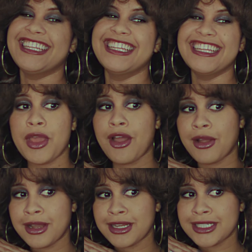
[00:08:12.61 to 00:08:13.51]
We
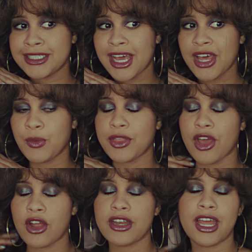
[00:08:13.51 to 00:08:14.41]
are done with
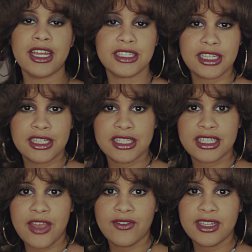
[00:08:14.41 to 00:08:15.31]
our
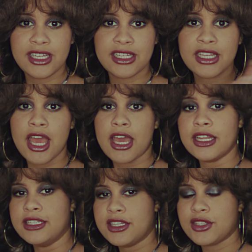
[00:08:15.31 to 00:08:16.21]
1970s
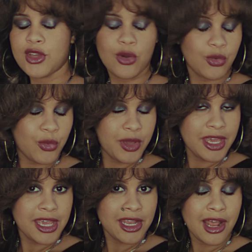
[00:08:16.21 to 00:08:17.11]
disco
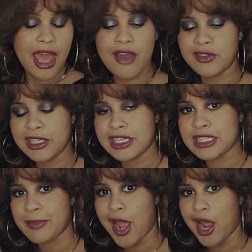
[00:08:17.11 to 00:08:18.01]
queen, heavily
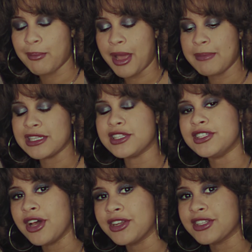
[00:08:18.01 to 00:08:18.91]
inspired by Miss
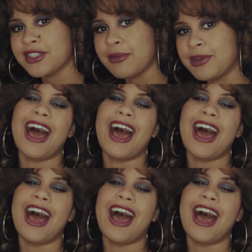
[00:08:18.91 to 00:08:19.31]
Donna Summer.